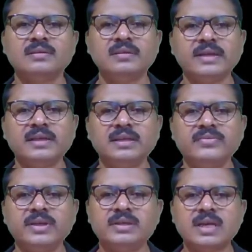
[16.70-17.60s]
There are
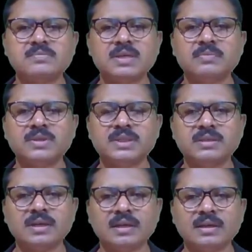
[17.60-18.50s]
different types of
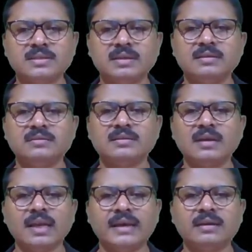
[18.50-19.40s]
oxygen analyzer
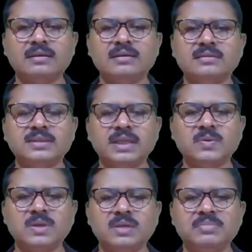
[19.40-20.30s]
like
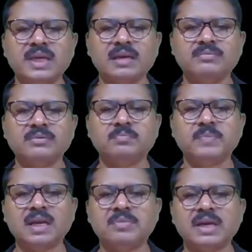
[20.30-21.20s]
zirconium type,
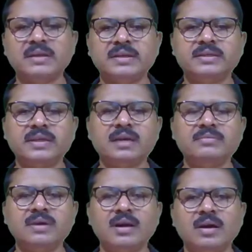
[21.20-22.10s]
paramagnetic type,
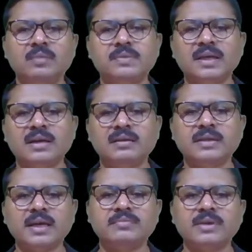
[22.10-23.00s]
optical
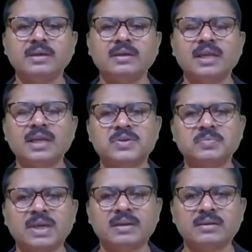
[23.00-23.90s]
type,
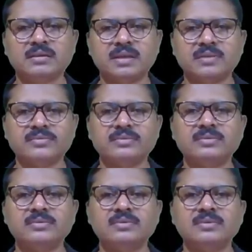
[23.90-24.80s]
electromagnetic type.
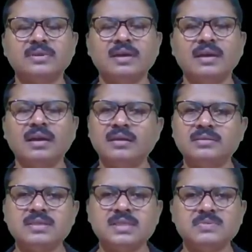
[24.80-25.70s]
In
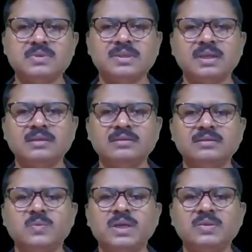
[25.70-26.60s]
this tutorial
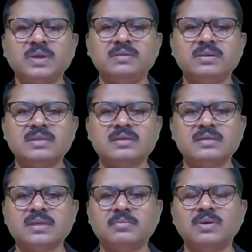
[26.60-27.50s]
we are going to
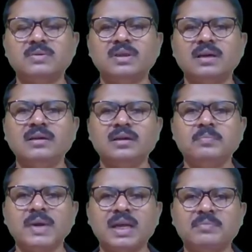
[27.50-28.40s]
discuss about the
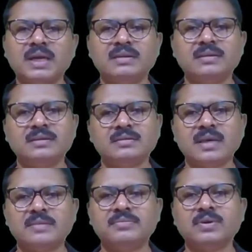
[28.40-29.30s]
paramagnetic
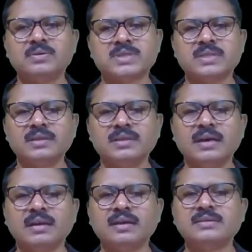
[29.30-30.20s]
type oxygen
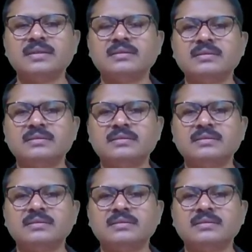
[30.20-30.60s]
analyzer.